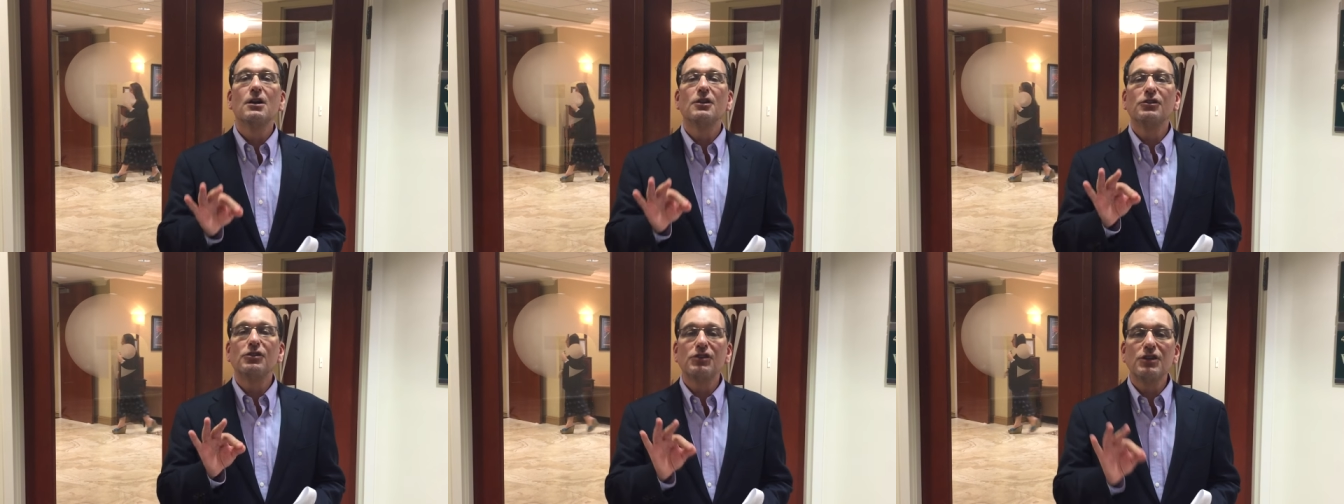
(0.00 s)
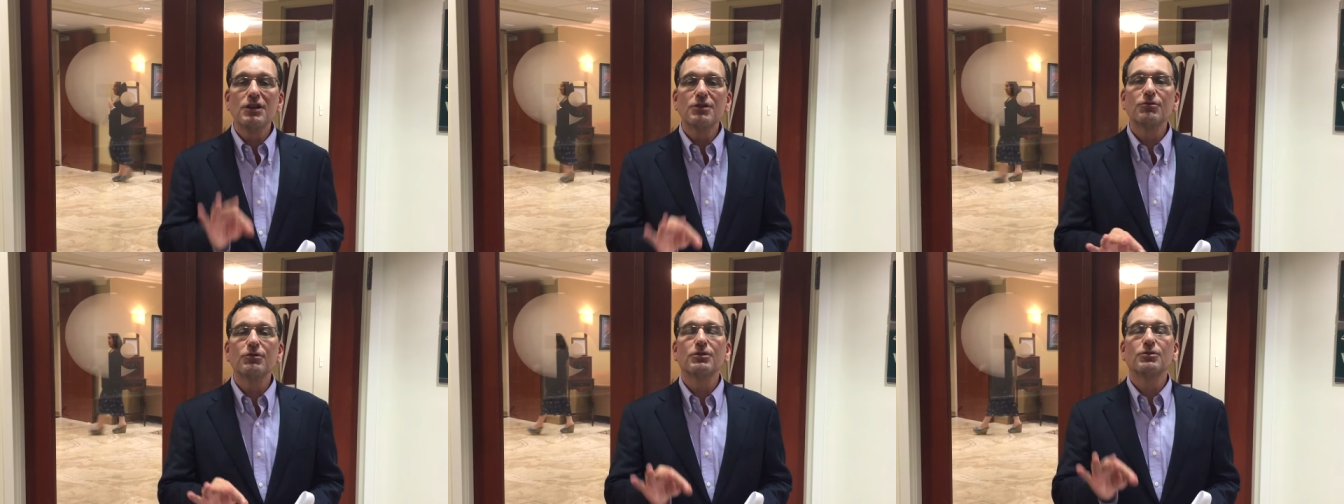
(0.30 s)

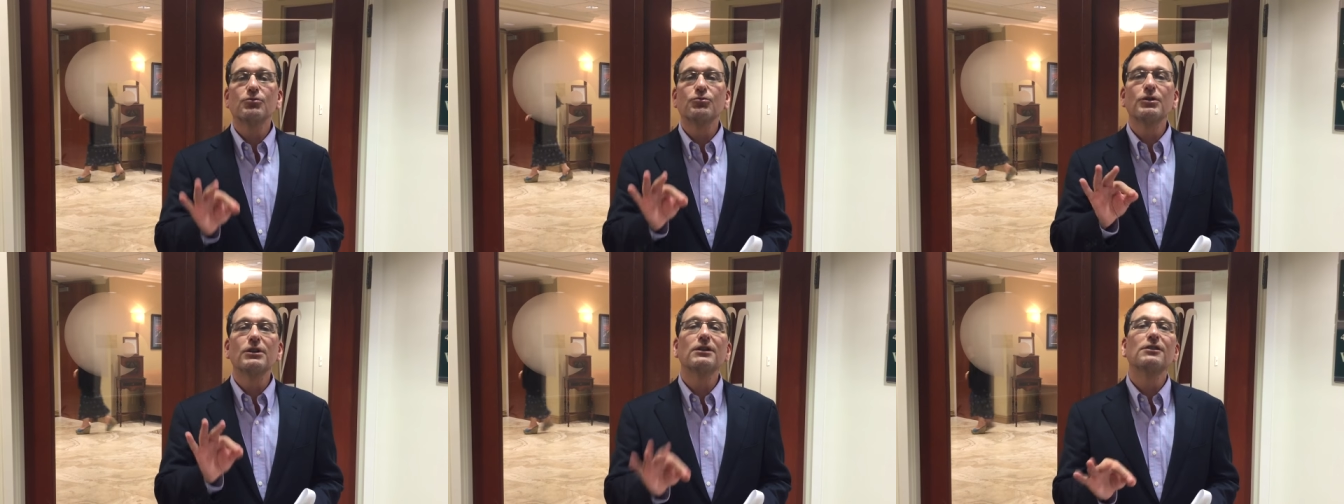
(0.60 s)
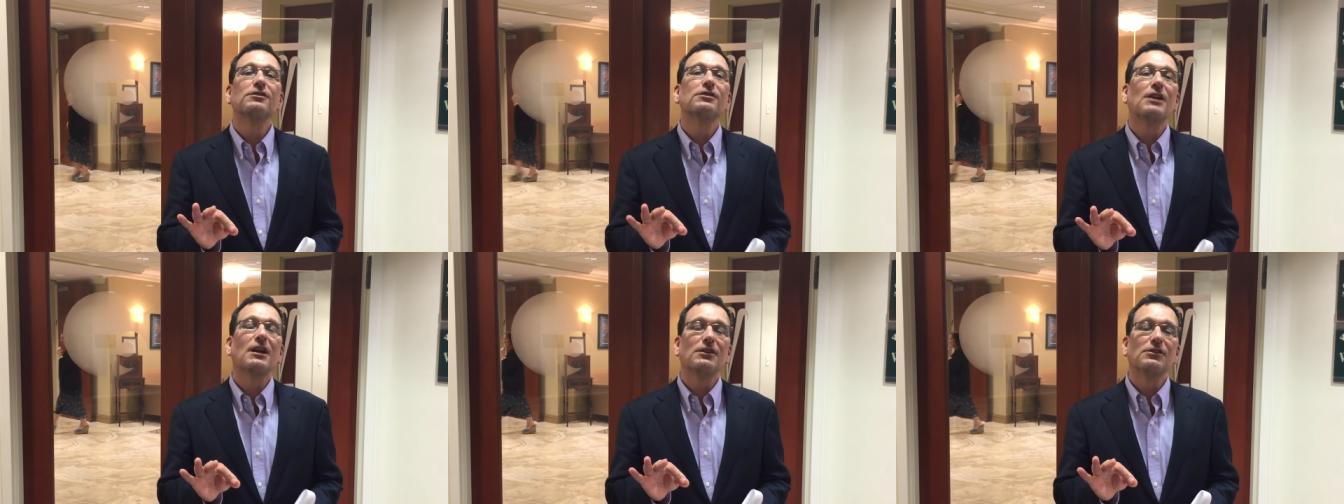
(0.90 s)
secret
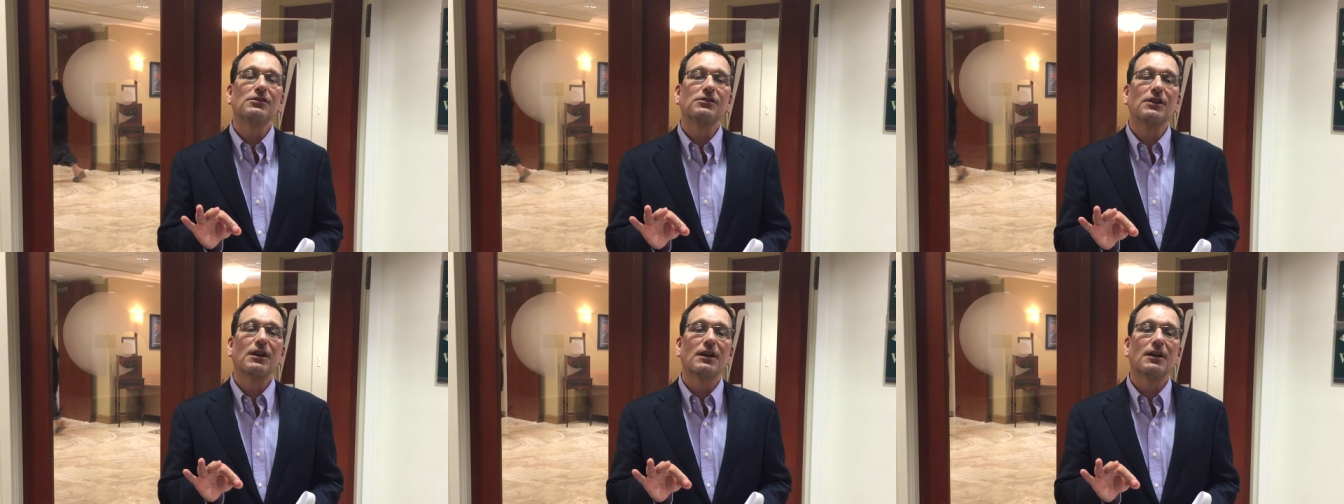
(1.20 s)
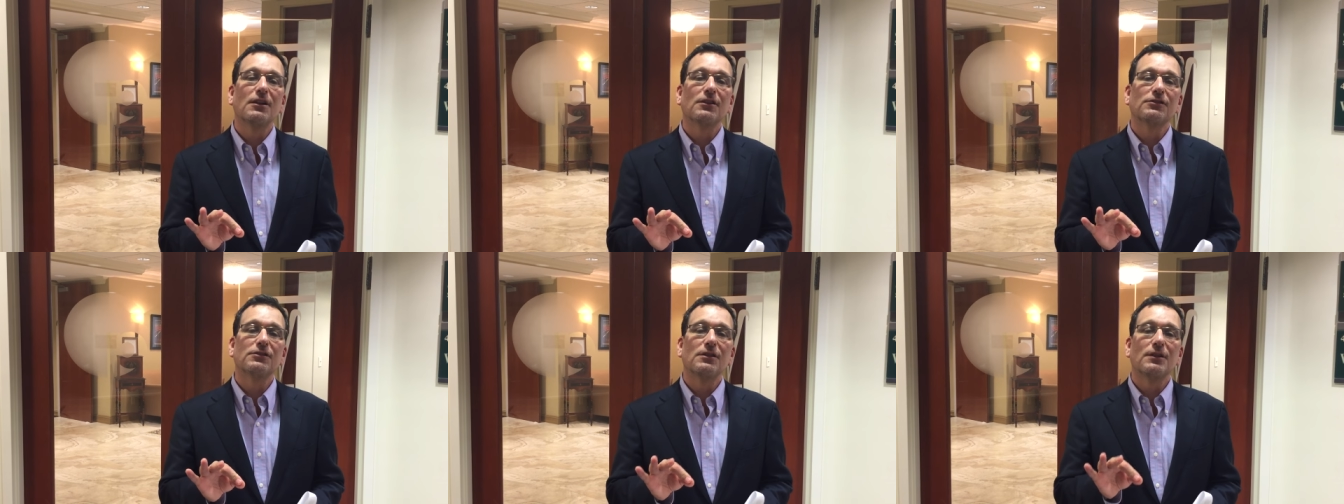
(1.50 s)
real estate
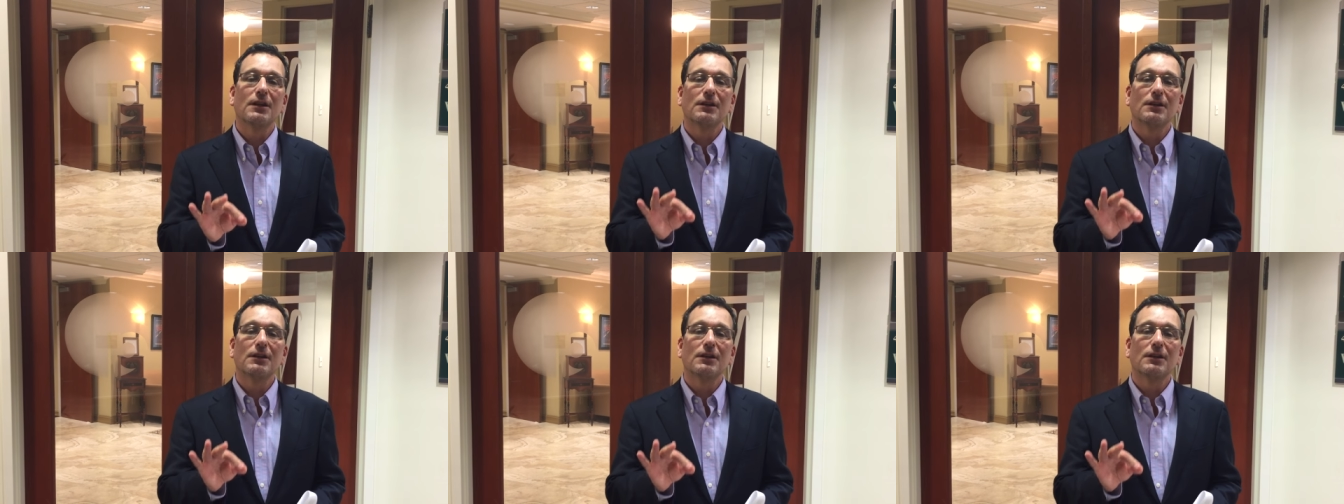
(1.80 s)
sales